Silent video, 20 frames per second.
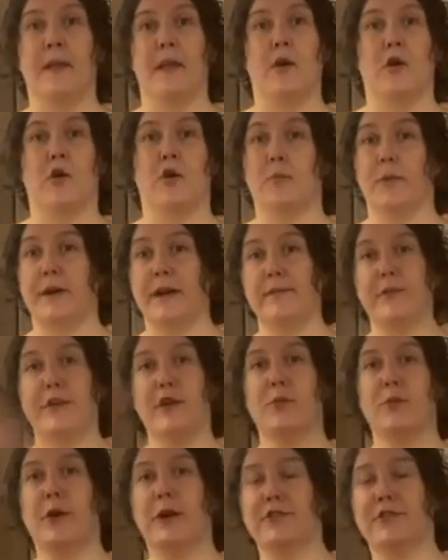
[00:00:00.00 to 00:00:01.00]
or whenever
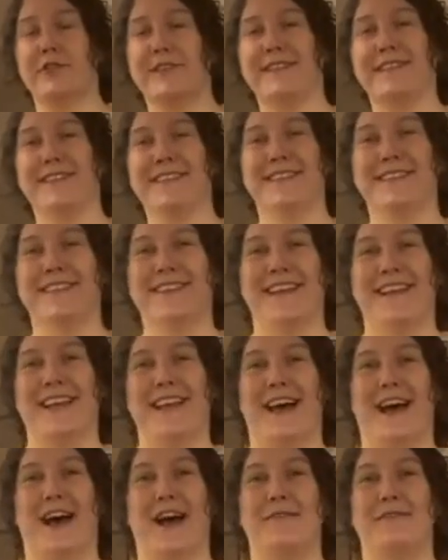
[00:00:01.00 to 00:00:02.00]
you're watching this.
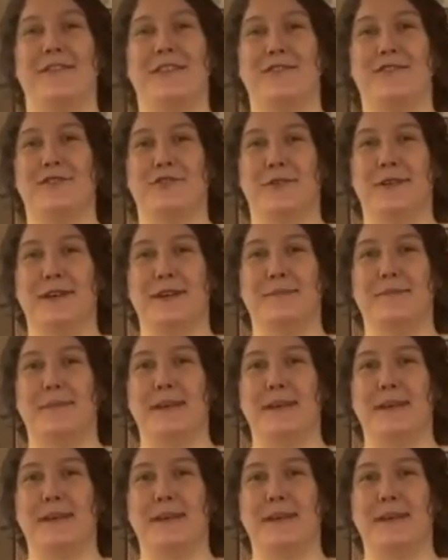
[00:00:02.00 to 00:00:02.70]
I've enjoyed